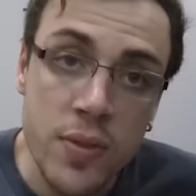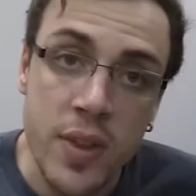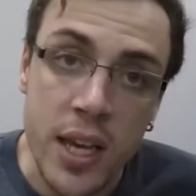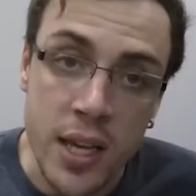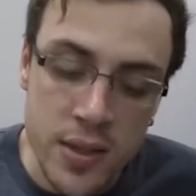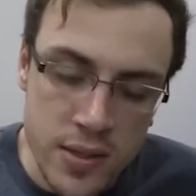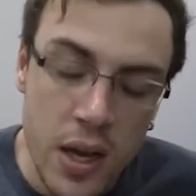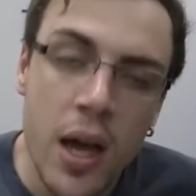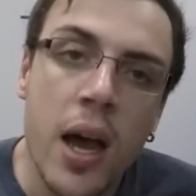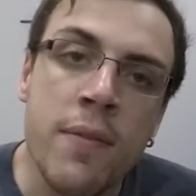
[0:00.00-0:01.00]
of these
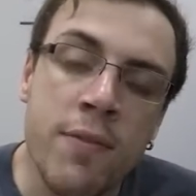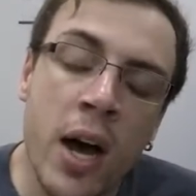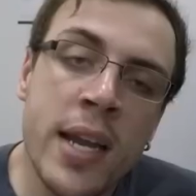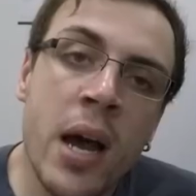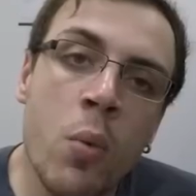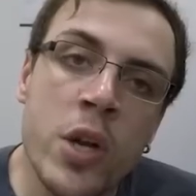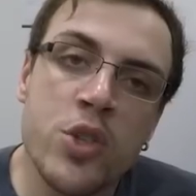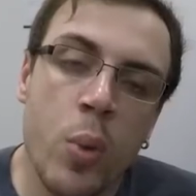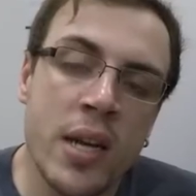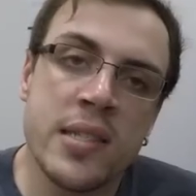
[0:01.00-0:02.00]
and find out
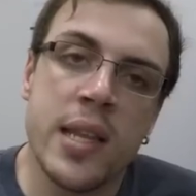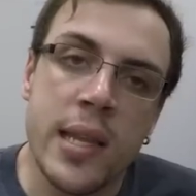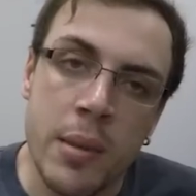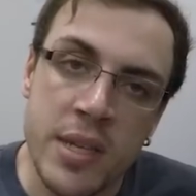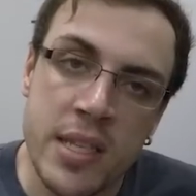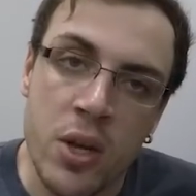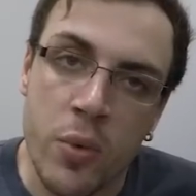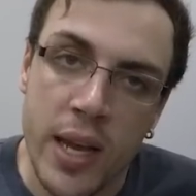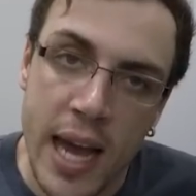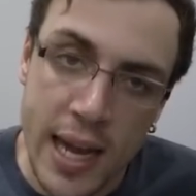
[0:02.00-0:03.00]
which one is the limiting
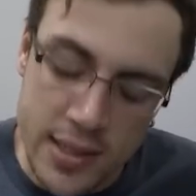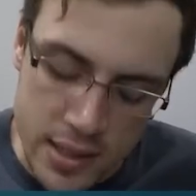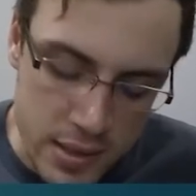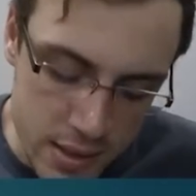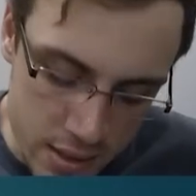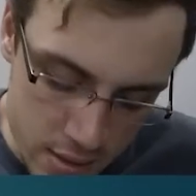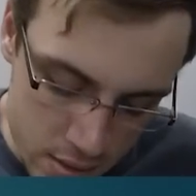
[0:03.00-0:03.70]
reactant.